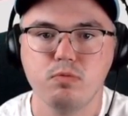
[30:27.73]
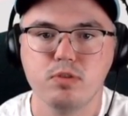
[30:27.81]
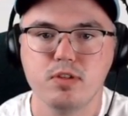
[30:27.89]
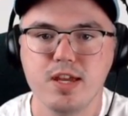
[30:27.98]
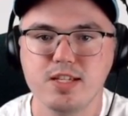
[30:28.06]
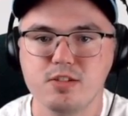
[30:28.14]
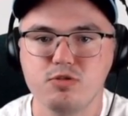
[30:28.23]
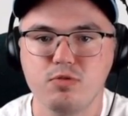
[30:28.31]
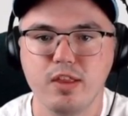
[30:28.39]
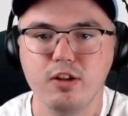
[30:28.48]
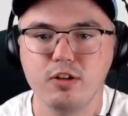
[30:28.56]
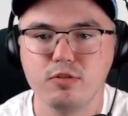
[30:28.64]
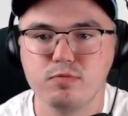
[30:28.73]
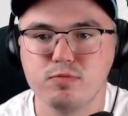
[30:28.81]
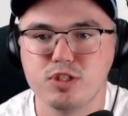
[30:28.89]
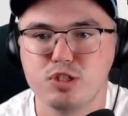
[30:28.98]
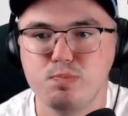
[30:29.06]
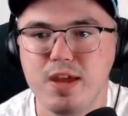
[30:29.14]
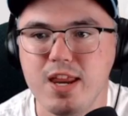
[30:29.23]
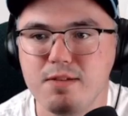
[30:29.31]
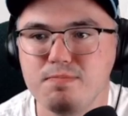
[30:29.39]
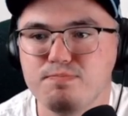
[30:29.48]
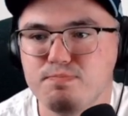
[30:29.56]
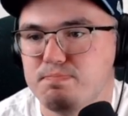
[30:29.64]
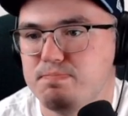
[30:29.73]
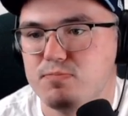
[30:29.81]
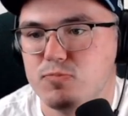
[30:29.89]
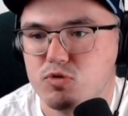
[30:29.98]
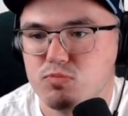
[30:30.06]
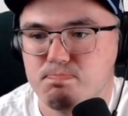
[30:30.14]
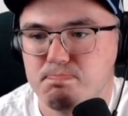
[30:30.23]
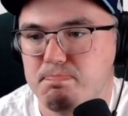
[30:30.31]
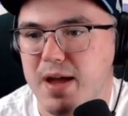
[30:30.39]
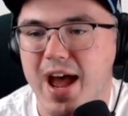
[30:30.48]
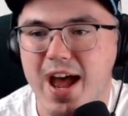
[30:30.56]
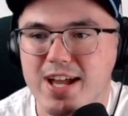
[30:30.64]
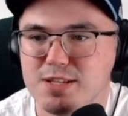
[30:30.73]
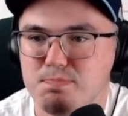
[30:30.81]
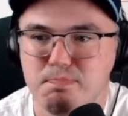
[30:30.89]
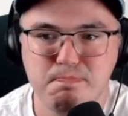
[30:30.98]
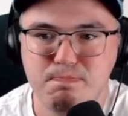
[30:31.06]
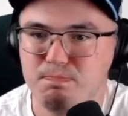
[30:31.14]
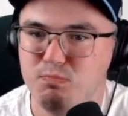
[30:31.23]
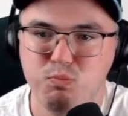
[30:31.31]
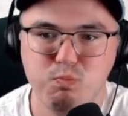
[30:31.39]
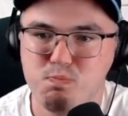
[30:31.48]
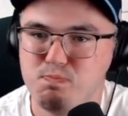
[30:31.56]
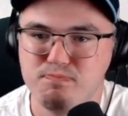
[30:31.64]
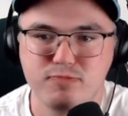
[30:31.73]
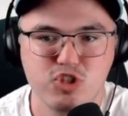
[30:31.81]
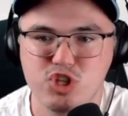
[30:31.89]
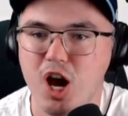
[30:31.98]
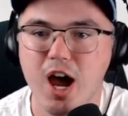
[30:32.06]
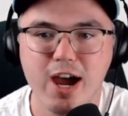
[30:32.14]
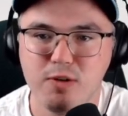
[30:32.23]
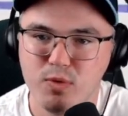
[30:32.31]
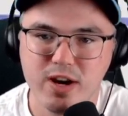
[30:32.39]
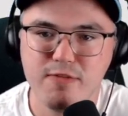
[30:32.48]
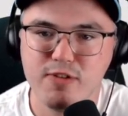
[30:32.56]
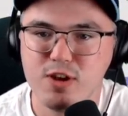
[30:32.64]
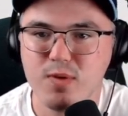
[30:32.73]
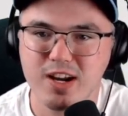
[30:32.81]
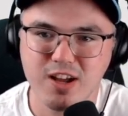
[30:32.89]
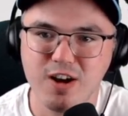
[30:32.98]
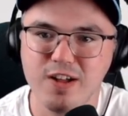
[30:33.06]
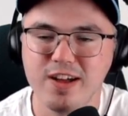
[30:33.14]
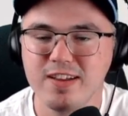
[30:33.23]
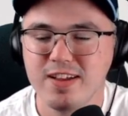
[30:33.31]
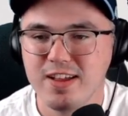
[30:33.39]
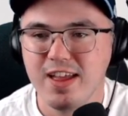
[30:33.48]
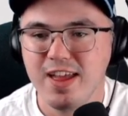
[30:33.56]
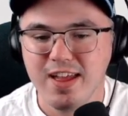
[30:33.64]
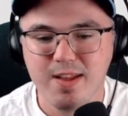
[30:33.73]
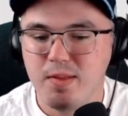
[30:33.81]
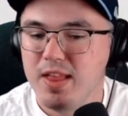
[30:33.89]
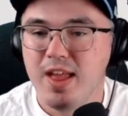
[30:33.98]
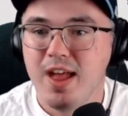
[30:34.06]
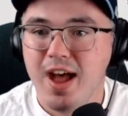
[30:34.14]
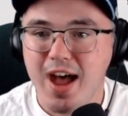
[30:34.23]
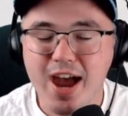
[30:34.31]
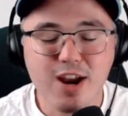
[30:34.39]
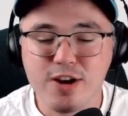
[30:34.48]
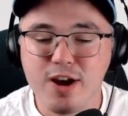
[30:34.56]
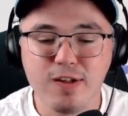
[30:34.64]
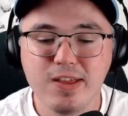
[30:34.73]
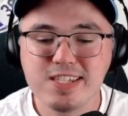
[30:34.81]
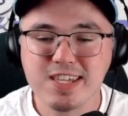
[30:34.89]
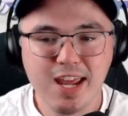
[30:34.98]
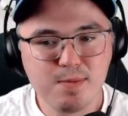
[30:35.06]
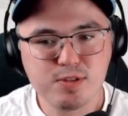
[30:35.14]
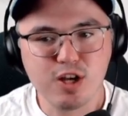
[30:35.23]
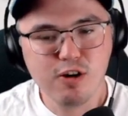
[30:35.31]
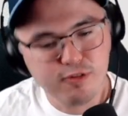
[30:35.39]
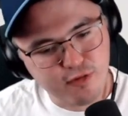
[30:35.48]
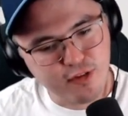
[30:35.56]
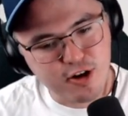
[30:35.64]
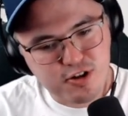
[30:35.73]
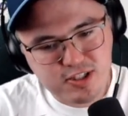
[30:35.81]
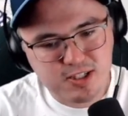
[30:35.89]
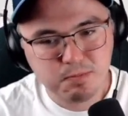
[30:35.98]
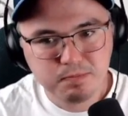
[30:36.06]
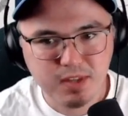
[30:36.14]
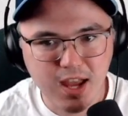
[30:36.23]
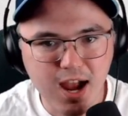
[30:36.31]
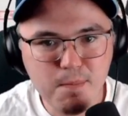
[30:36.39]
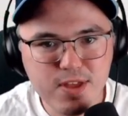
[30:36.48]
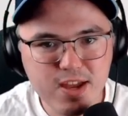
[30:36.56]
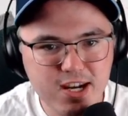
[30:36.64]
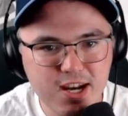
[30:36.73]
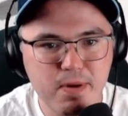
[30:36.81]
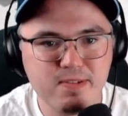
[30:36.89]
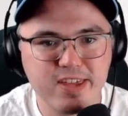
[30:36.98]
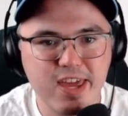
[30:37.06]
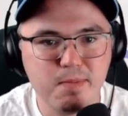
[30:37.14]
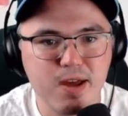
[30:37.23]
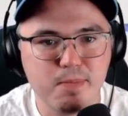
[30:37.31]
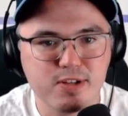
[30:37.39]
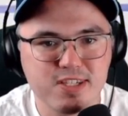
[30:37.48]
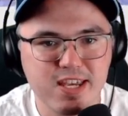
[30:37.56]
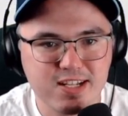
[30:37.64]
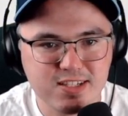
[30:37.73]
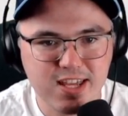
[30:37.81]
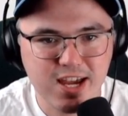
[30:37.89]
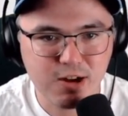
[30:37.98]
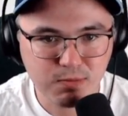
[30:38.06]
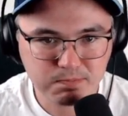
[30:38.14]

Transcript: Nice little spin, pass, shot, whatever you want to call it. I don't know. This game's over, folks. I'm thinking about game number 6 now.